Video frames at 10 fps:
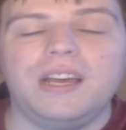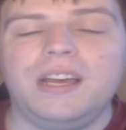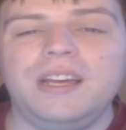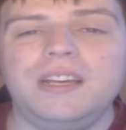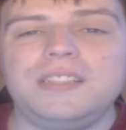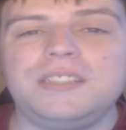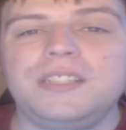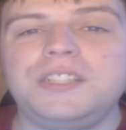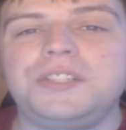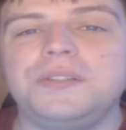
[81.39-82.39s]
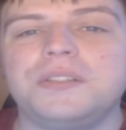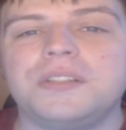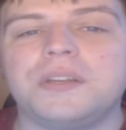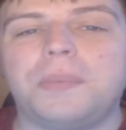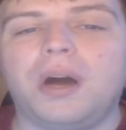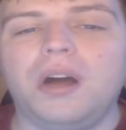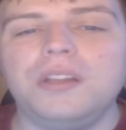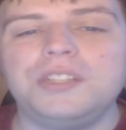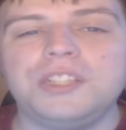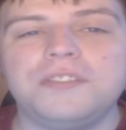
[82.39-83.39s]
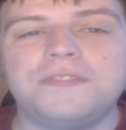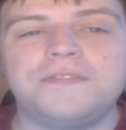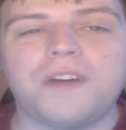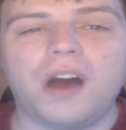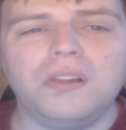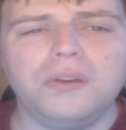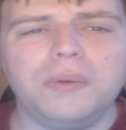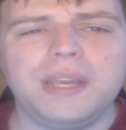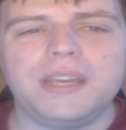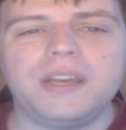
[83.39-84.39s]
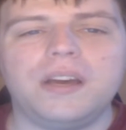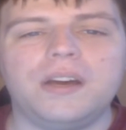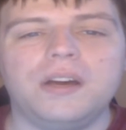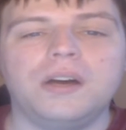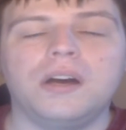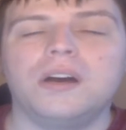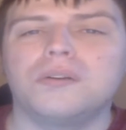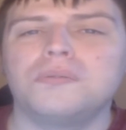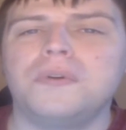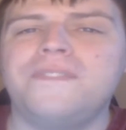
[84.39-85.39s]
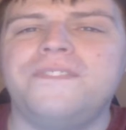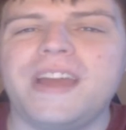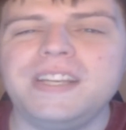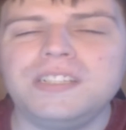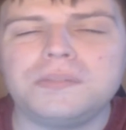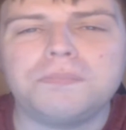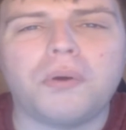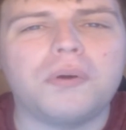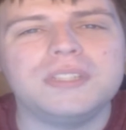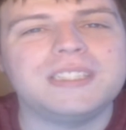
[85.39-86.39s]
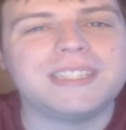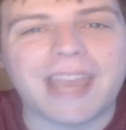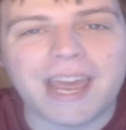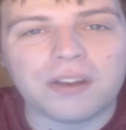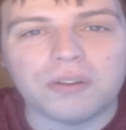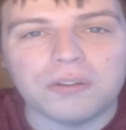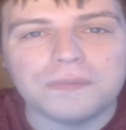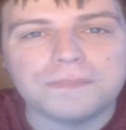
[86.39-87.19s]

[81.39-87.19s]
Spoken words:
has issued an apology following a revenge porn scandal.